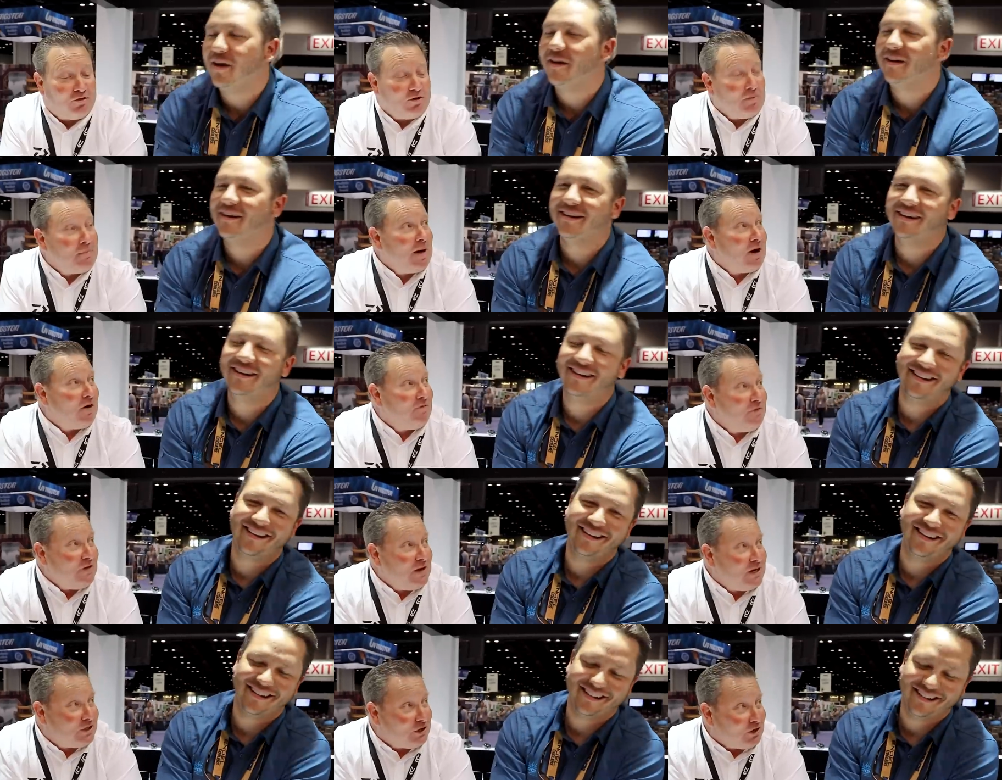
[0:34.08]
Speaker 1: there's some better
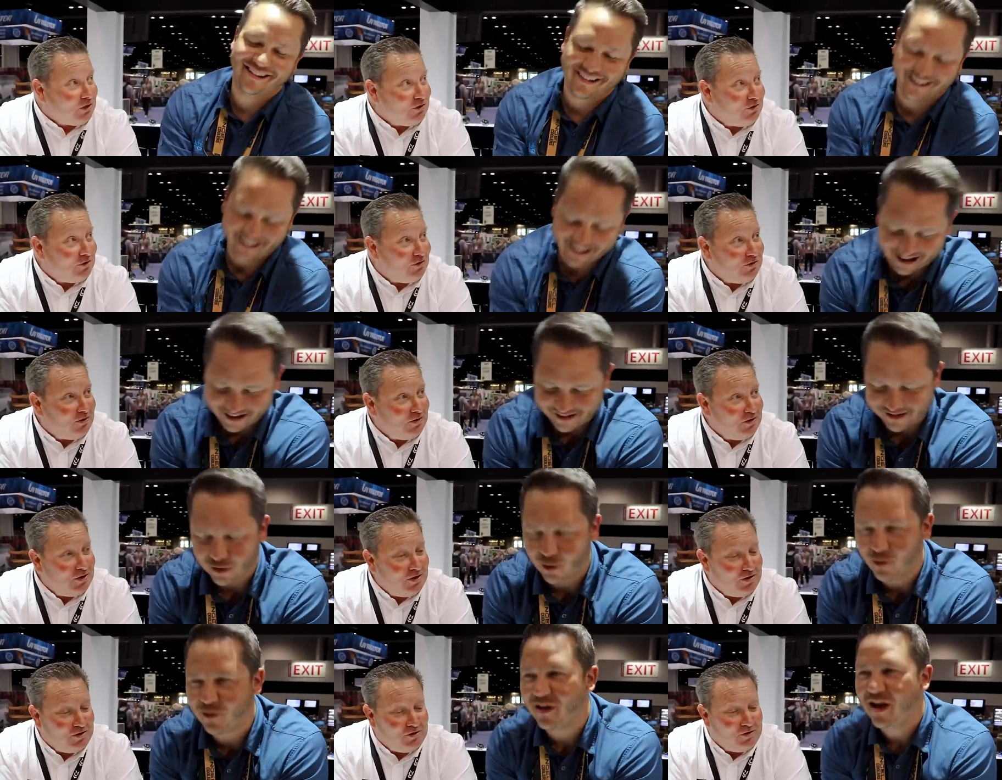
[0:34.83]
features. Yeah,
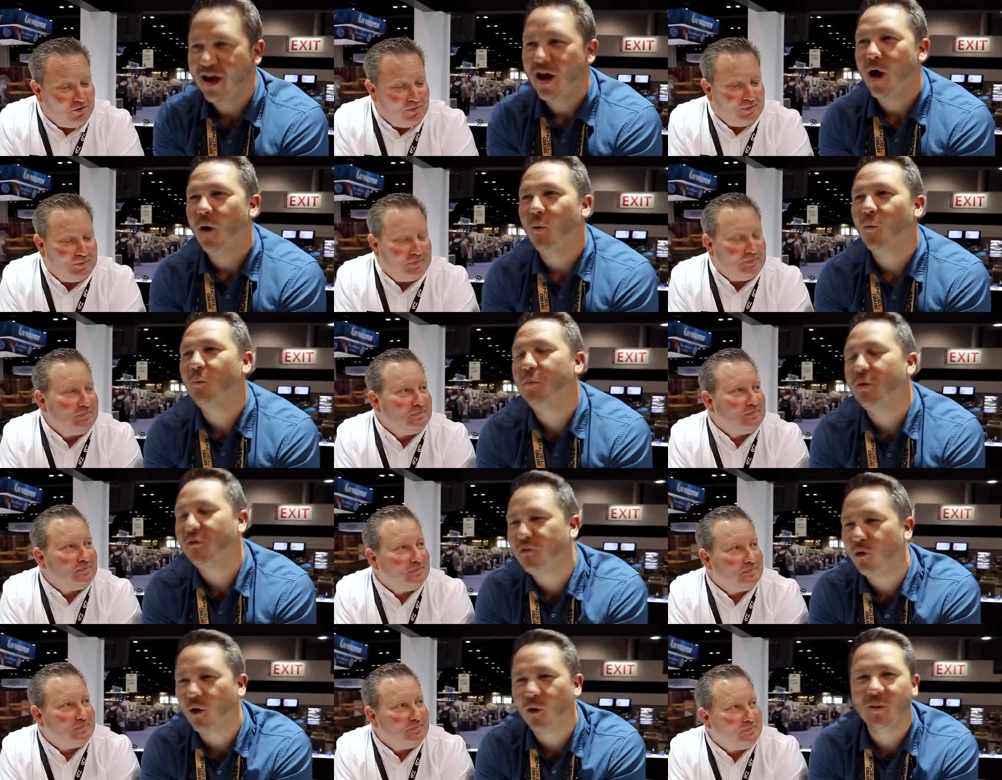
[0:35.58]
so
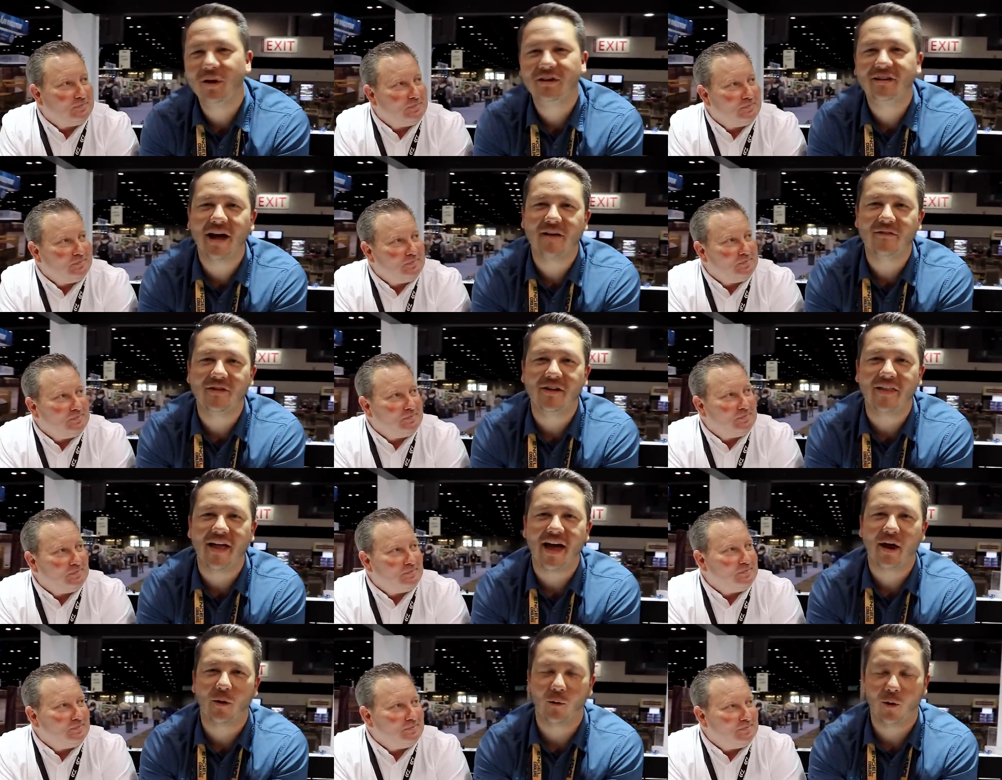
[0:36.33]
before we dive
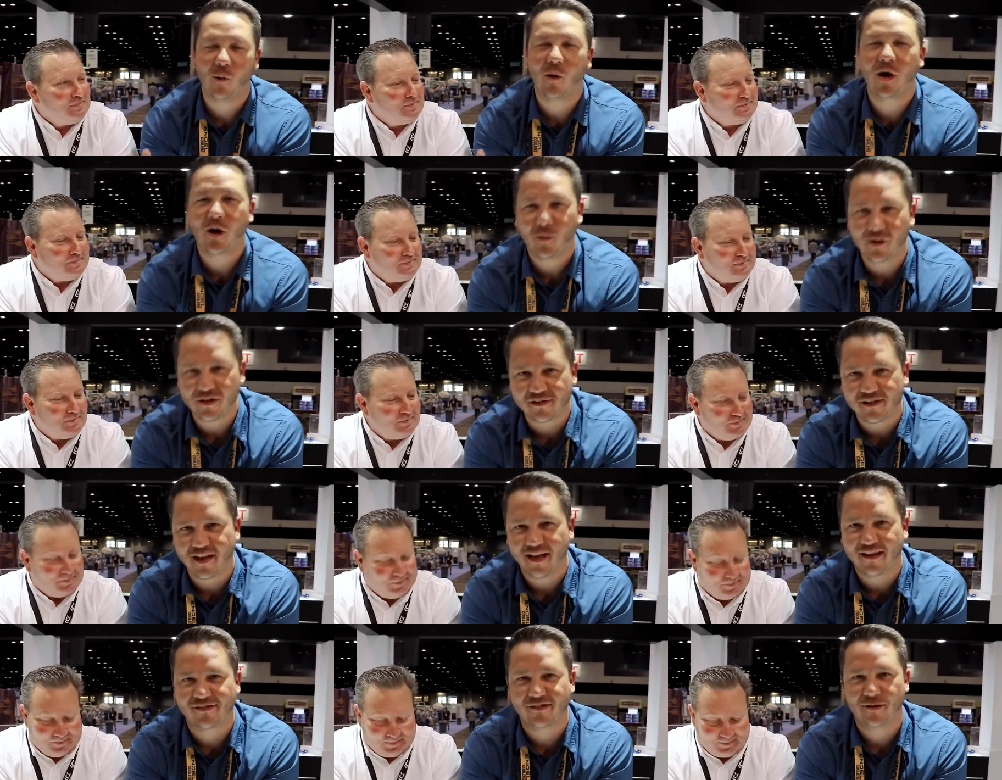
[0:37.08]
into that, we want to
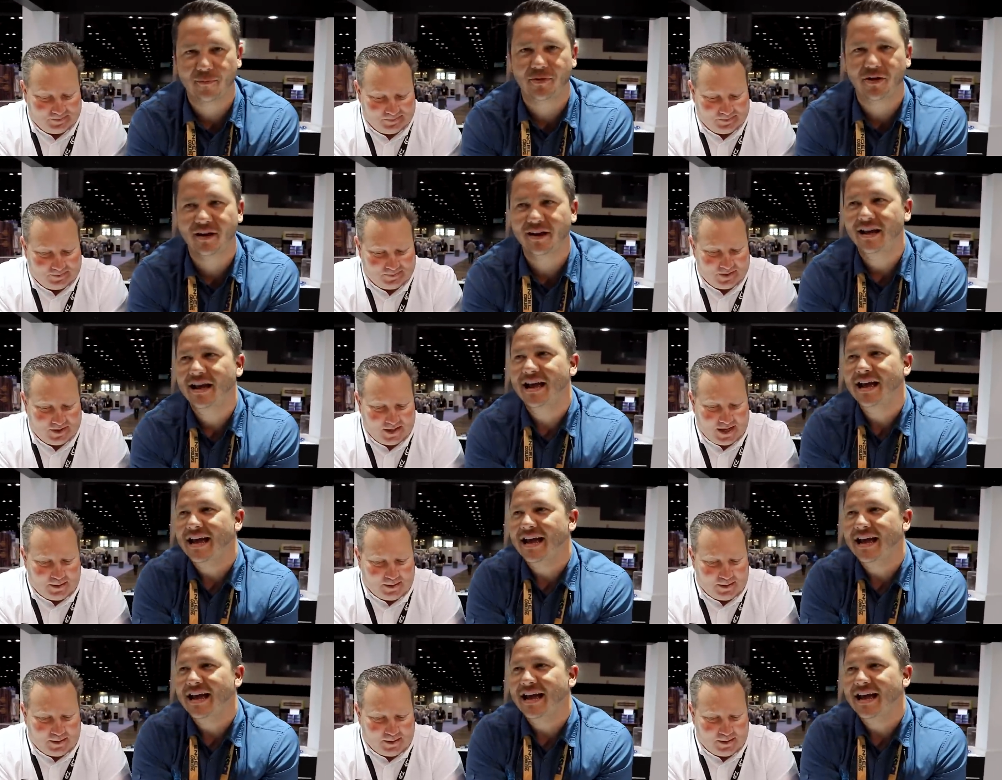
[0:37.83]
assess something.